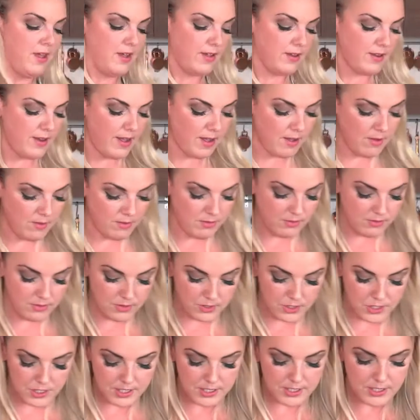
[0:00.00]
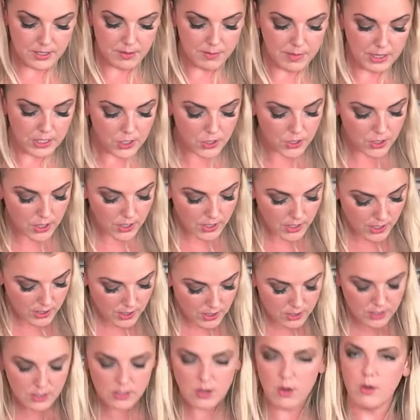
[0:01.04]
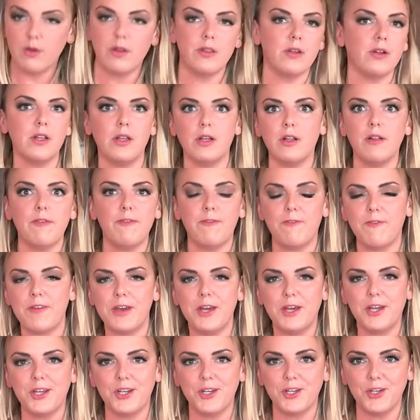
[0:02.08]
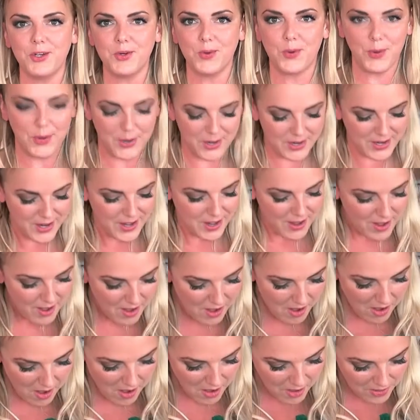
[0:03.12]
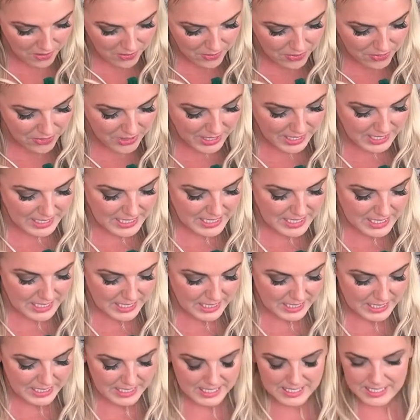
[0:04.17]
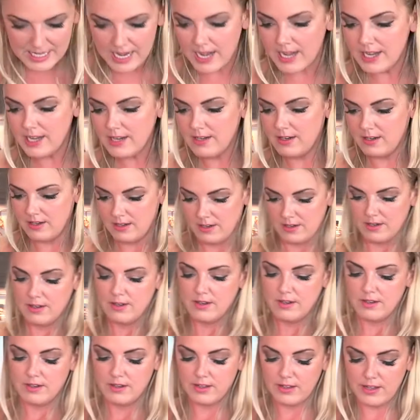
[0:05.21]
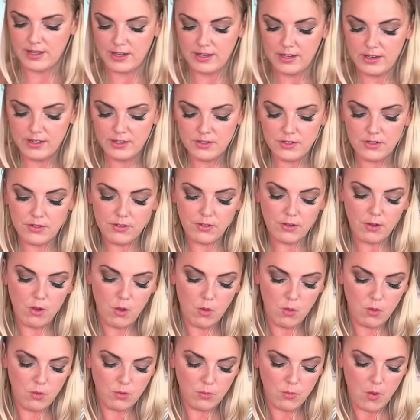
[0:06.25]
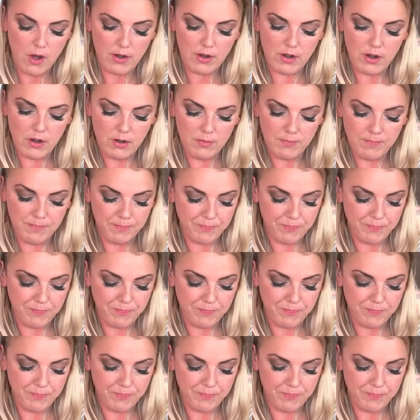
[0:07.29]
Now, just to make sure that there's no other little fish or other things inside, get it into the cold water